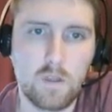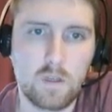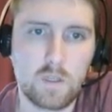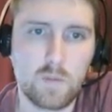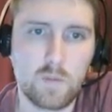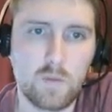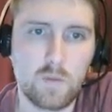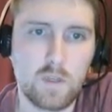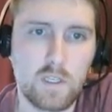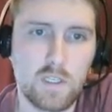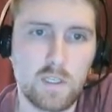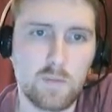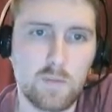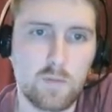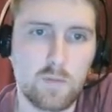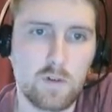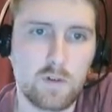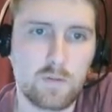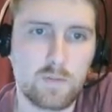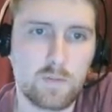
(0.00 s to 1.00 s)
Looks pretty
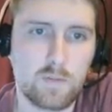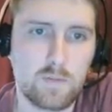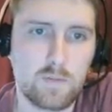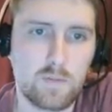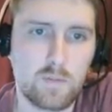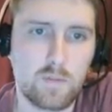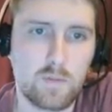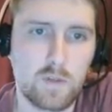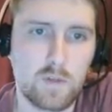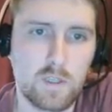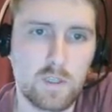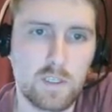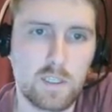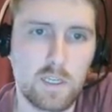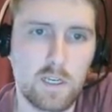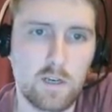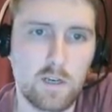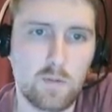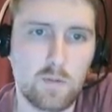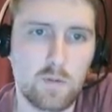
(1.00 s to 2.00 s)
simple, pretty
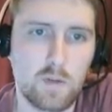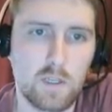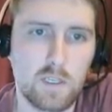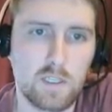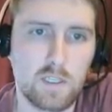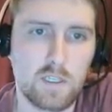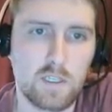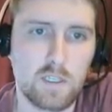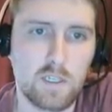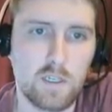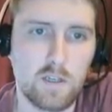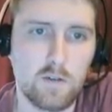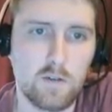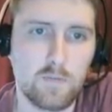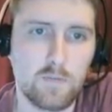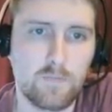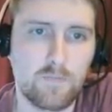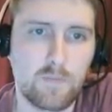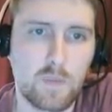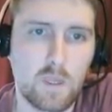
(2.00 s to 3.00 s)
standard, pretty easy to do.
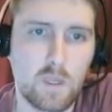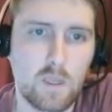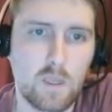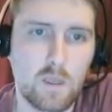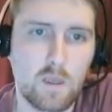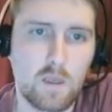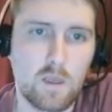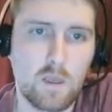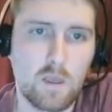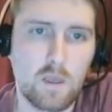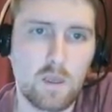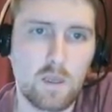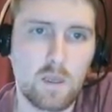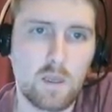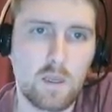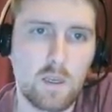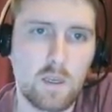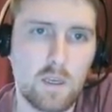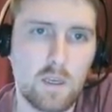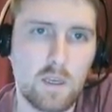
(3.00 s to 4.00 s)

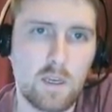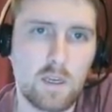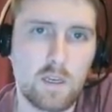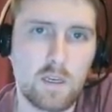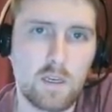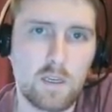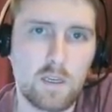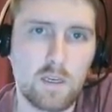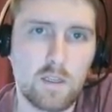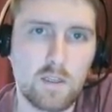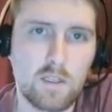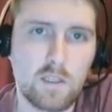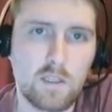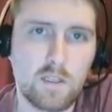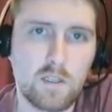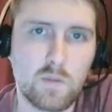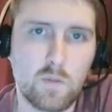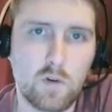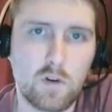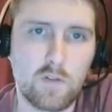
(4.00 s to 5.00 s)
And uh, this
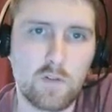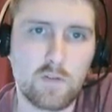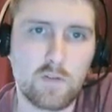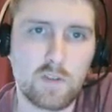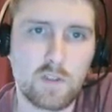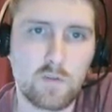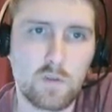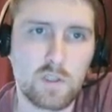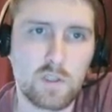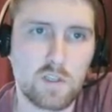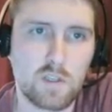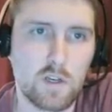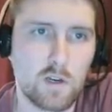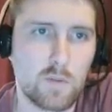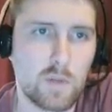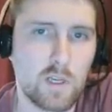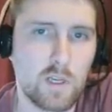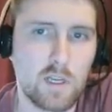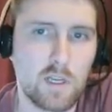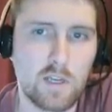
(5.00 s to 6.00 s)
is more of a Swiss
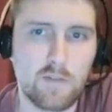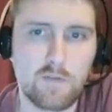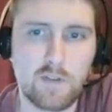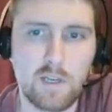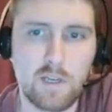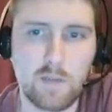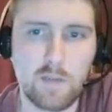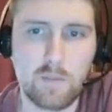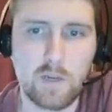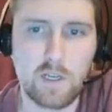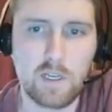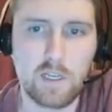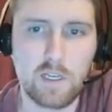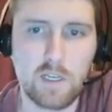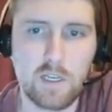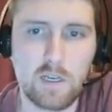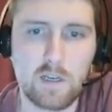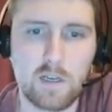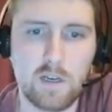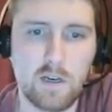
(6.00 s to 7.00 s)
Army knife type
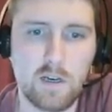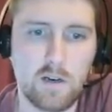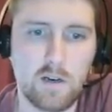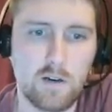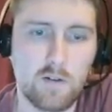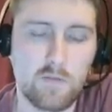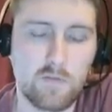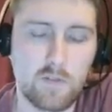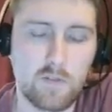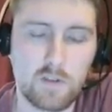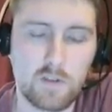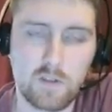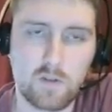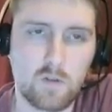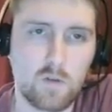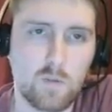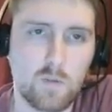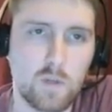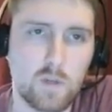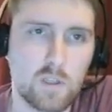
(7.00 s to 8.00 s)
idea of there's a
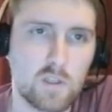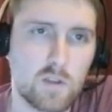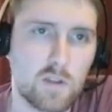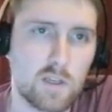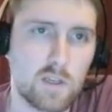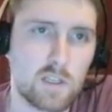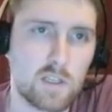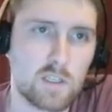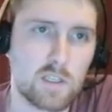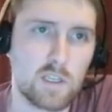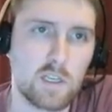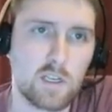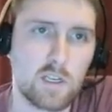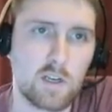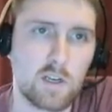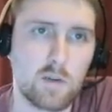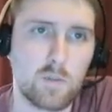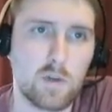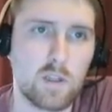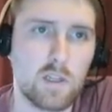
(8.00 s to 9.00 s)
whole bunch of things in
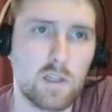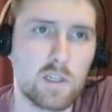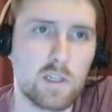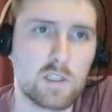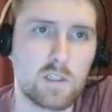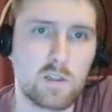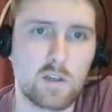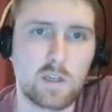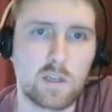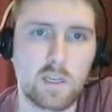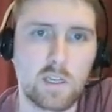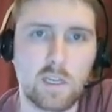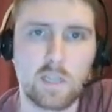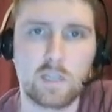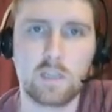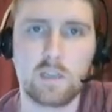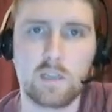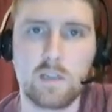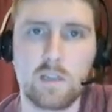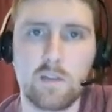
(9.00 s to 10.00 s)
here, but let's look at
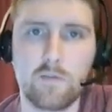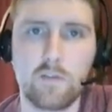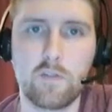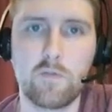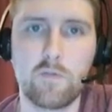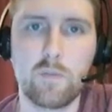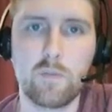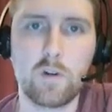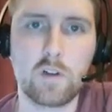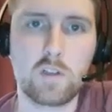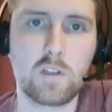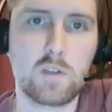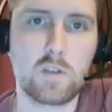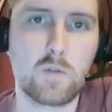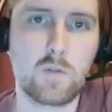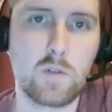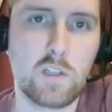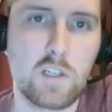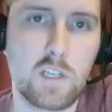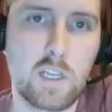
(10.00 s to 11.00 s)
if you've
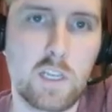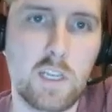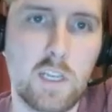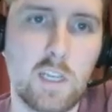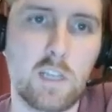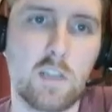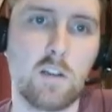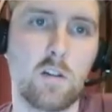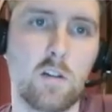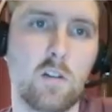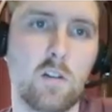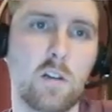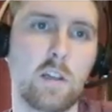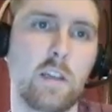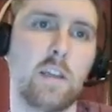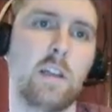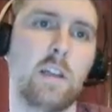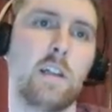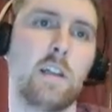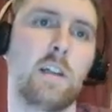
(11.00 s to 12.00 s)
purchased Widget Kit and you're
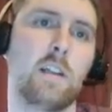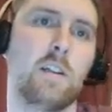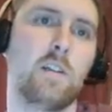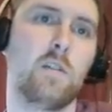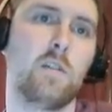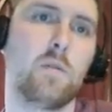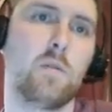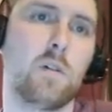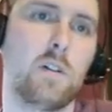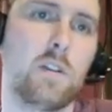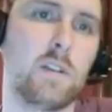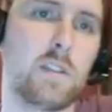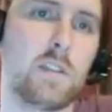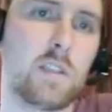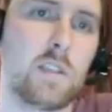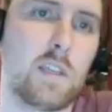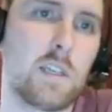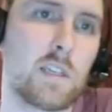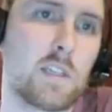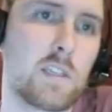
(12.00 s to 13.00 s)
looking at how to do all these
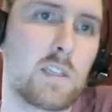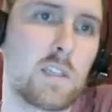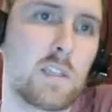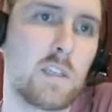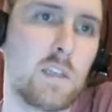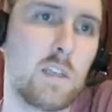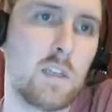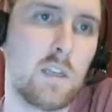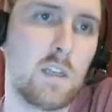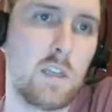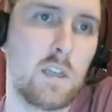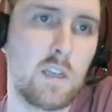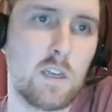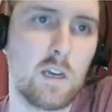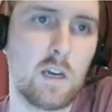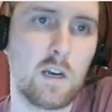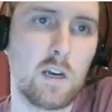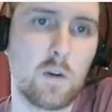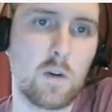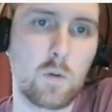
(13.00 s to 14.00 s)
things,
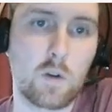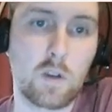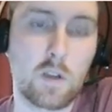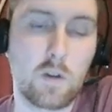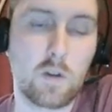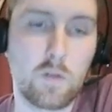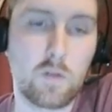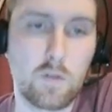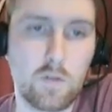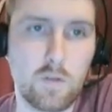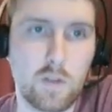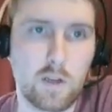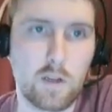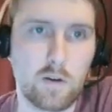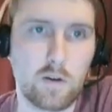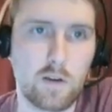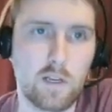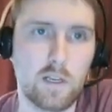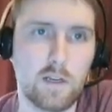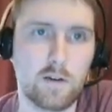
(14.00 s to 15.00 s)
uh, we're going to go through
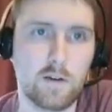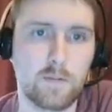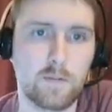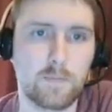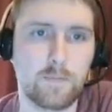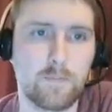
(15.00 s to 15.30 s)
that right now.